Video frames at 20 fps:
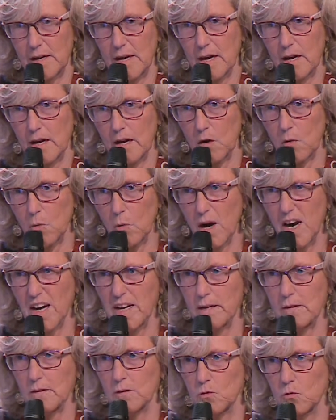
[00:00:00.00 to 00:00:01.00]
are
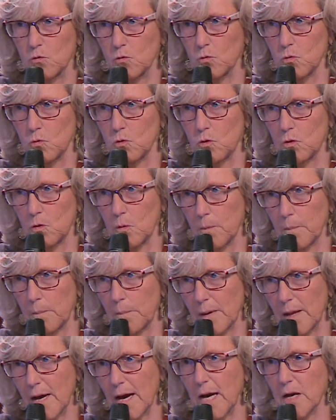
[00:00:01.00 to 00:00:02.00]
required to
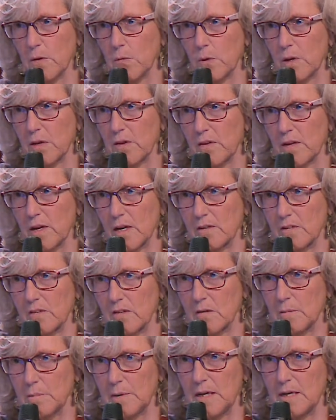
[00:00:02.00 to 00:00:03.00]
comply with the
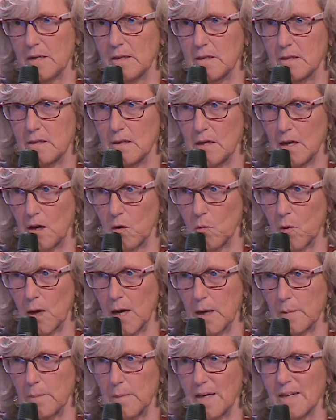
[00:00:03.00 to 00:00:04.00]
accessibility
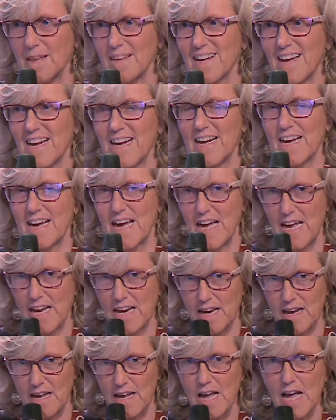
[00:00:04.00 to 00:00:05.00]
requirement they
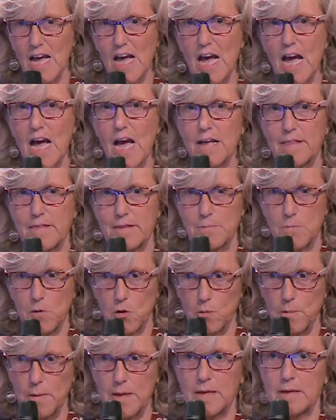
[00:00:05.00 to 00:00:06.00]
can at the
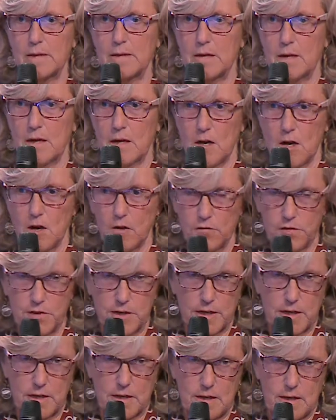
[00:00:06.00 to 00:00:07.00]
moment of
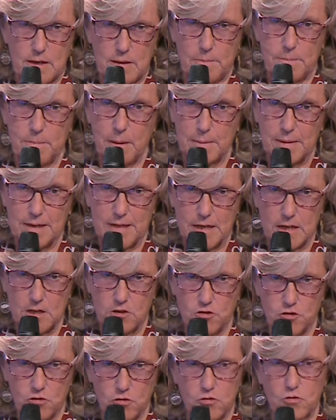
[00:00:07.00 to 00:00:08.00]
the
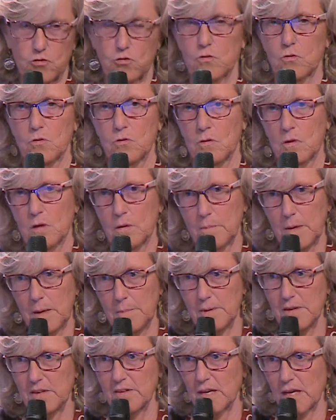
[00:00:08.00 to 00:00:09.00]
publication. So
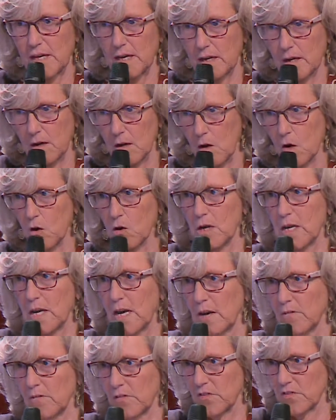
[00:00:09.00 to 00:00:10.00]
maybe they can only
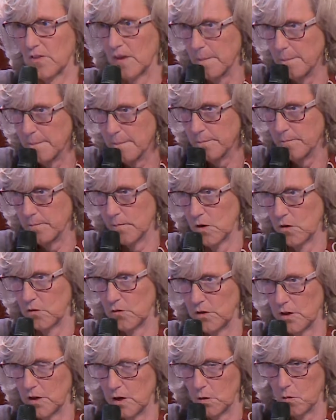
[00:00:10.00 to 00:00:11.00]
have some
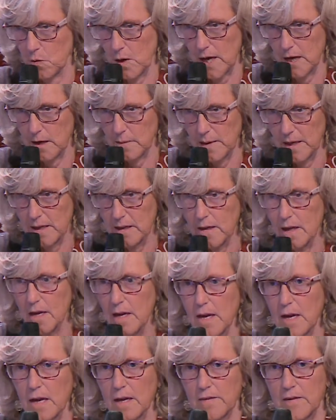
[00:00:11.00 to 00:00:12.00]
of the requirement.
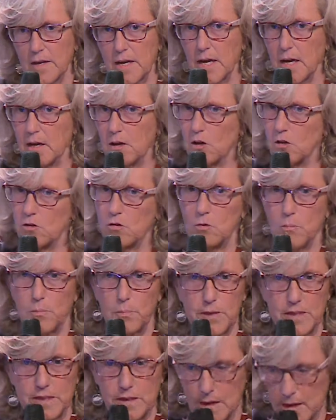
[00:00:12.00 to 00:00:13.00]
They are not
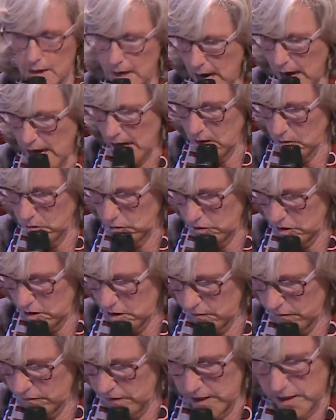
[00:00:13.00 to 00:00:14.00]
completely out
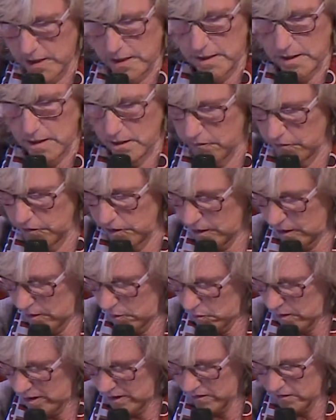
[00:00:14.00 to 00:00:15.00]
of the
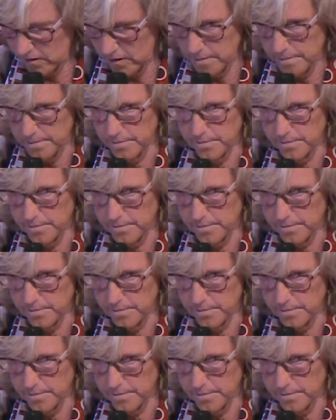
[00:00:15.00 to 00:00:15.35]
request.